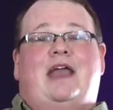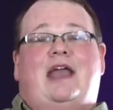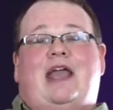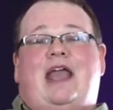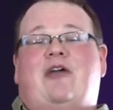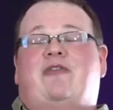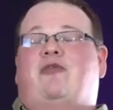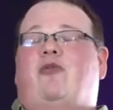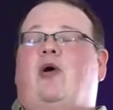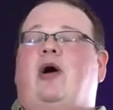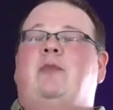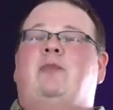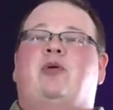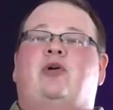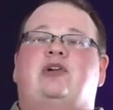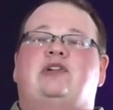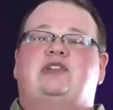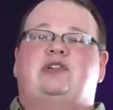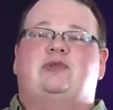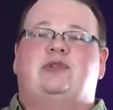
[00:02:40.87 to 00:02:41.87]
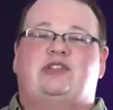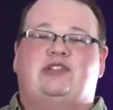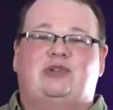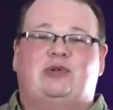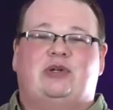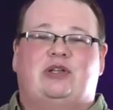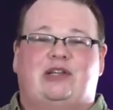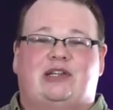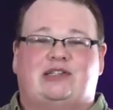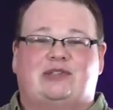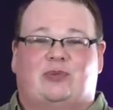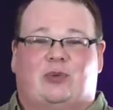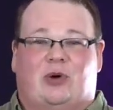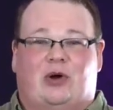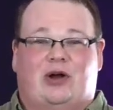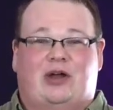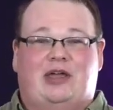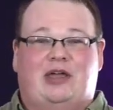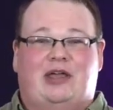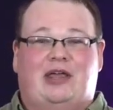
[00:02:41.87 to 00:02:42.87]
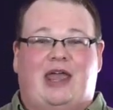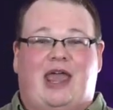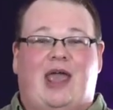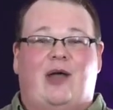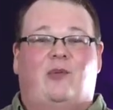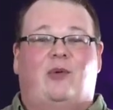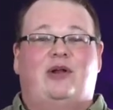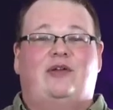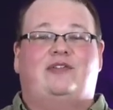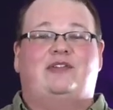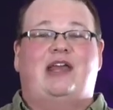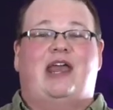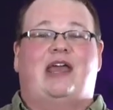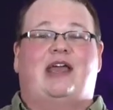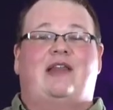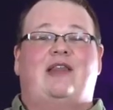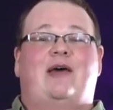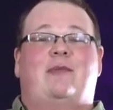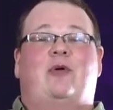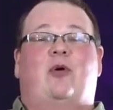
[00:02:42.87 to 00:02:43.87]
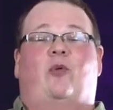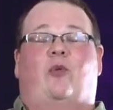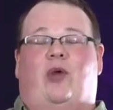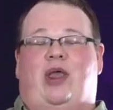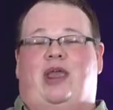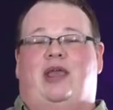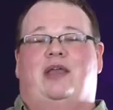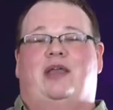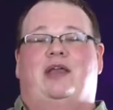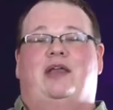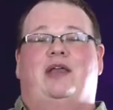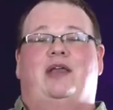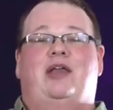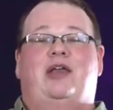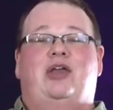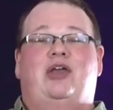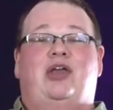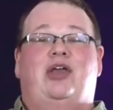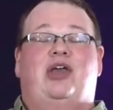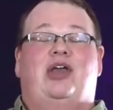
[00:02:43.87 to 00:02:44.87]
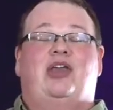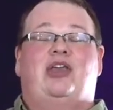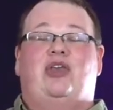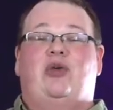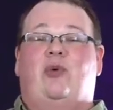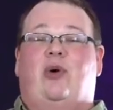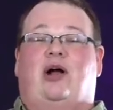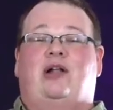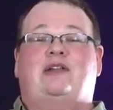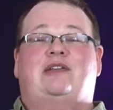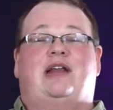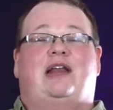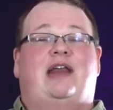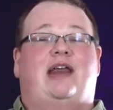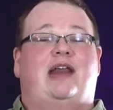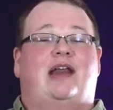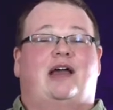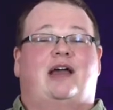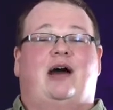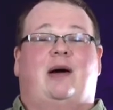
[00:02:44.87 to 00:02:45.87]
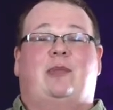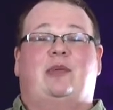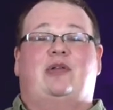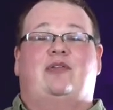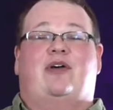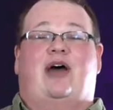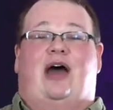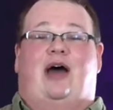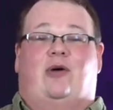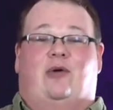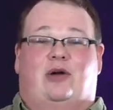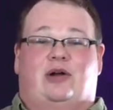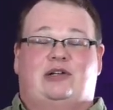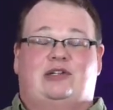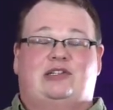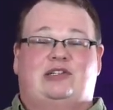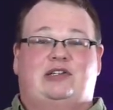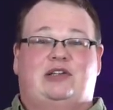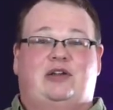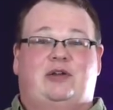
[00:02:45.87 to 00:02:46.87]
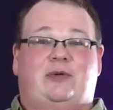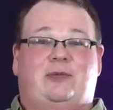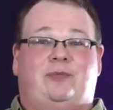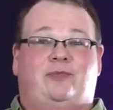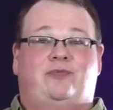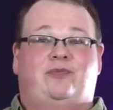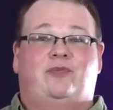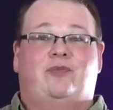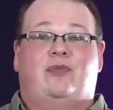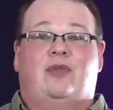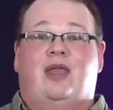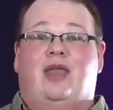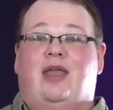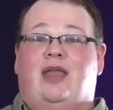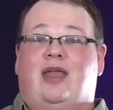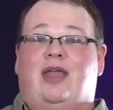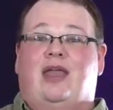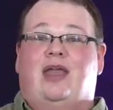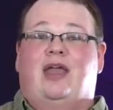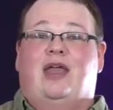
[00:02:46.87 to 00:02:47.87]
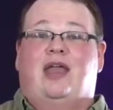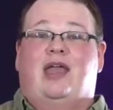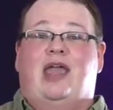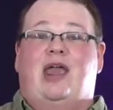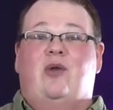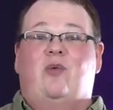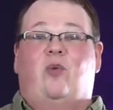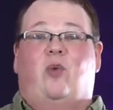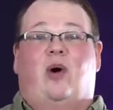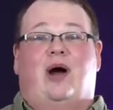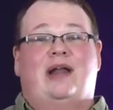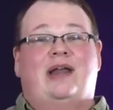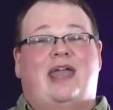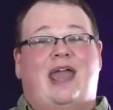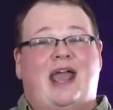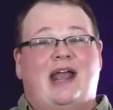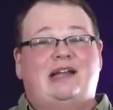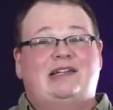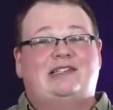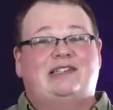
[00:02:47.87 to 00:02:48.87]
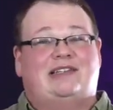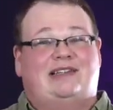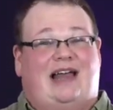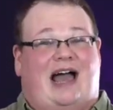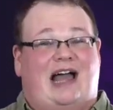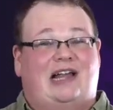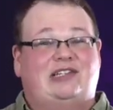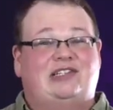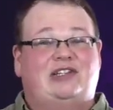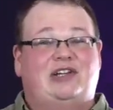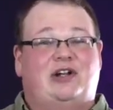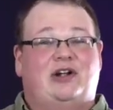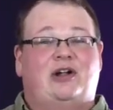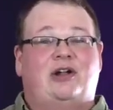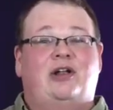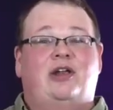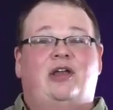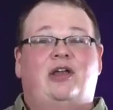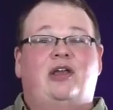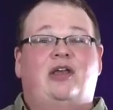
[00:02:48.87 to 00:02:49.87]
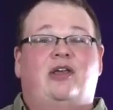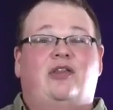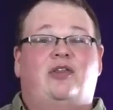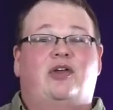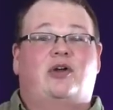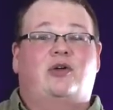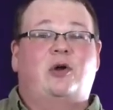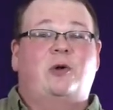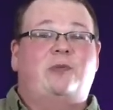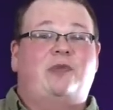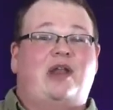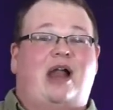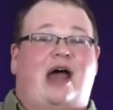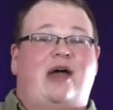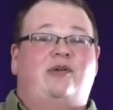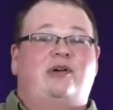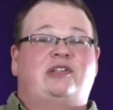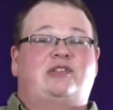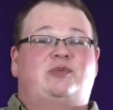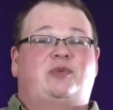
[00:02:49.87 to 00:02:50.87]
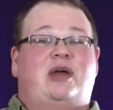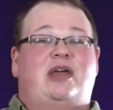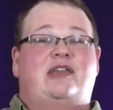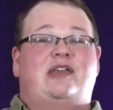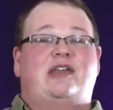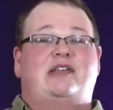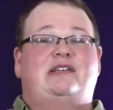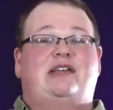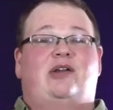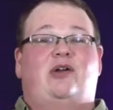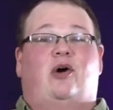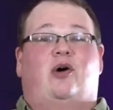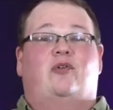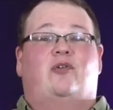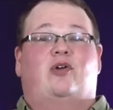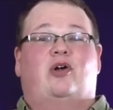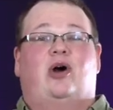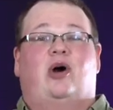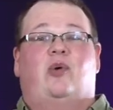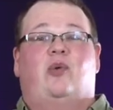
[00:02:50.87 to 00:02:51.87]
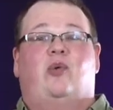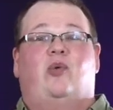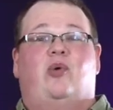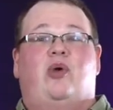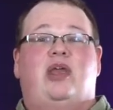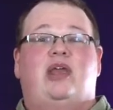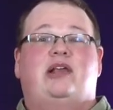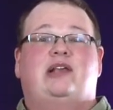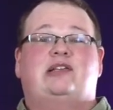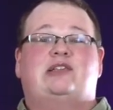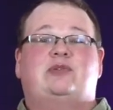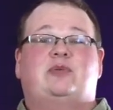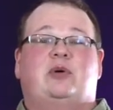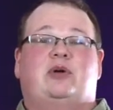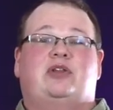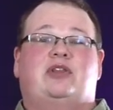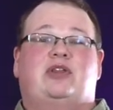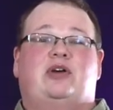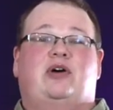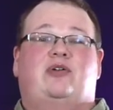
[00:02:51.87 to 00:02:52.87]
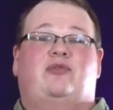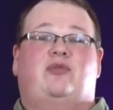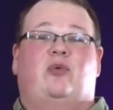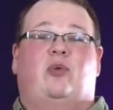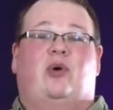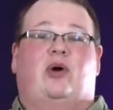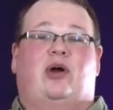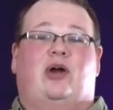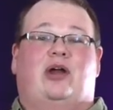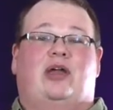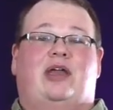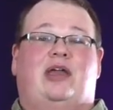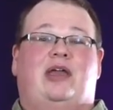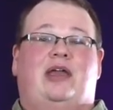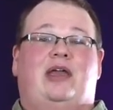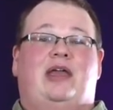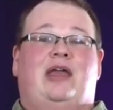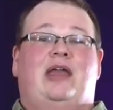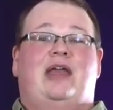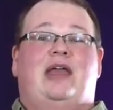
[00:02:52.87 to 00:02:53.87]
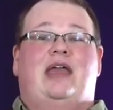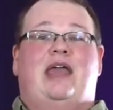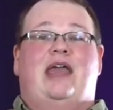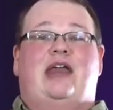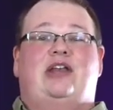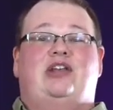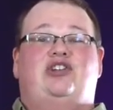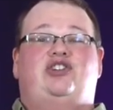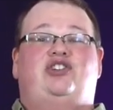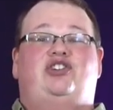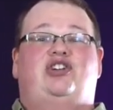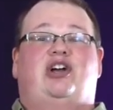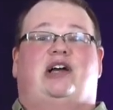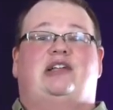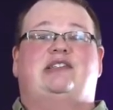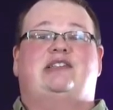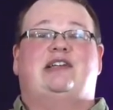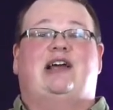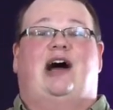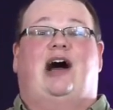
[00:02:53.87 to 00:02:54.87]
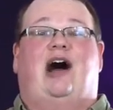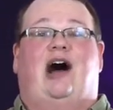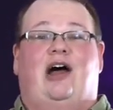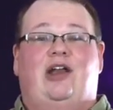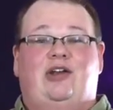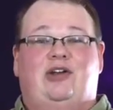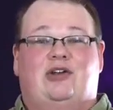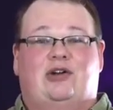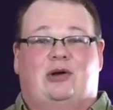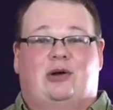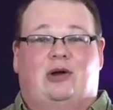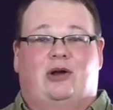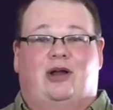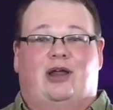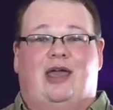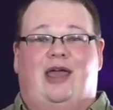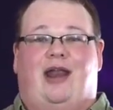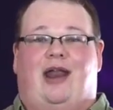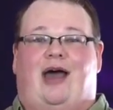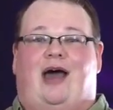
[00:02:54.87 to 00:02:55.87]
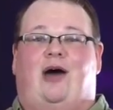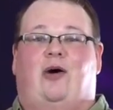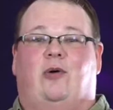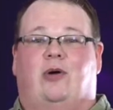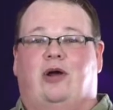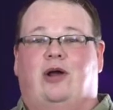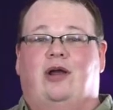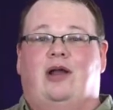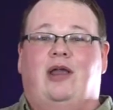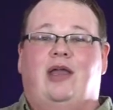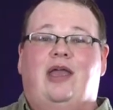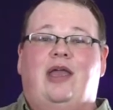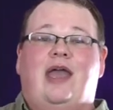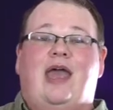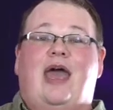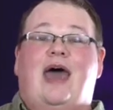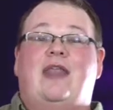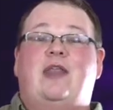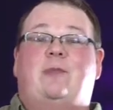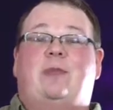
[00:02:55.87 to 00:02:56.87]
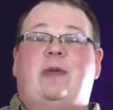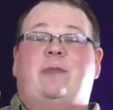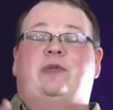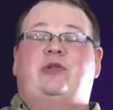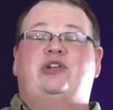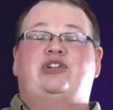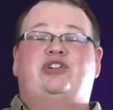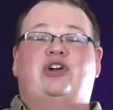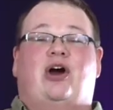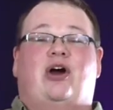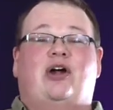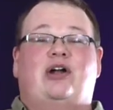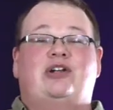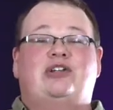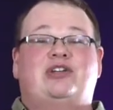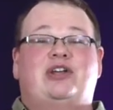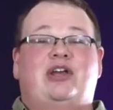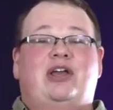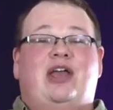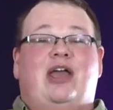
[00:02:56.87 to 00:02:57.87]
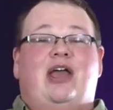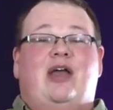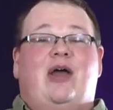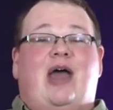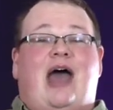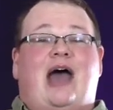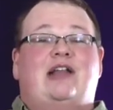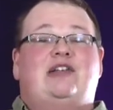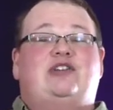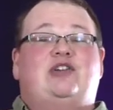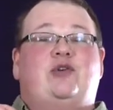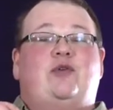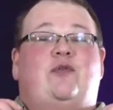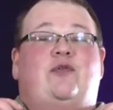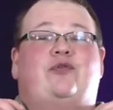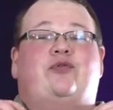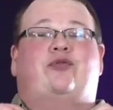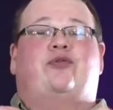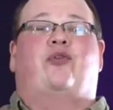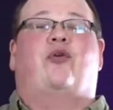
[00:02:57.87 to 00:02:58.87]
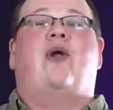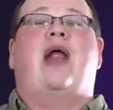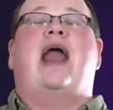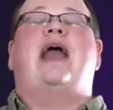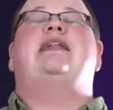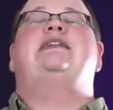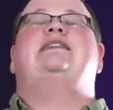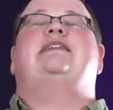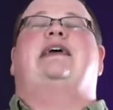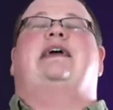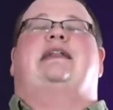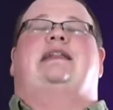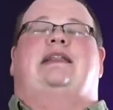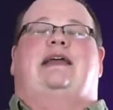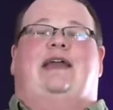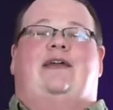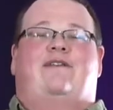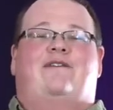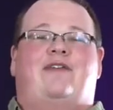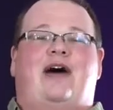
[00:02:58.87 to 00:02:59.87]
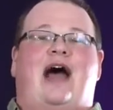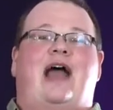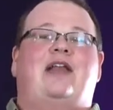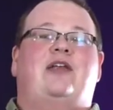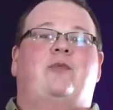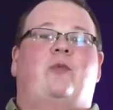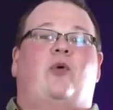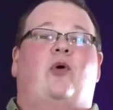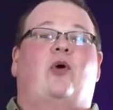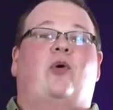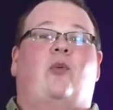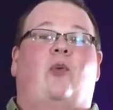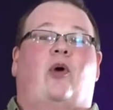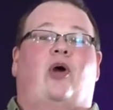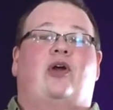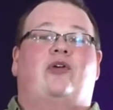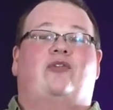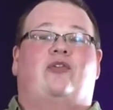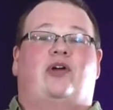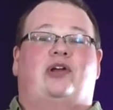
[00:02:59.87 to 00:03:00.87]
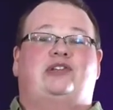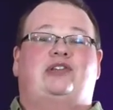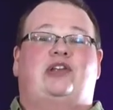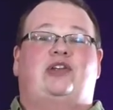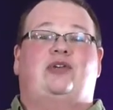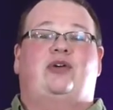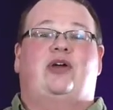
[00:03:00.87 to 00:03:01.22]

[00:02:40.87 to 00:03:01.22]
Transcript: "If one person was doing this work, it would have taken them a week. You all did it in a couple of hours." In one case last year, the group that I was with did over a week's worth of work in just under an hour. And the people in charge had to frantically find more work for us to do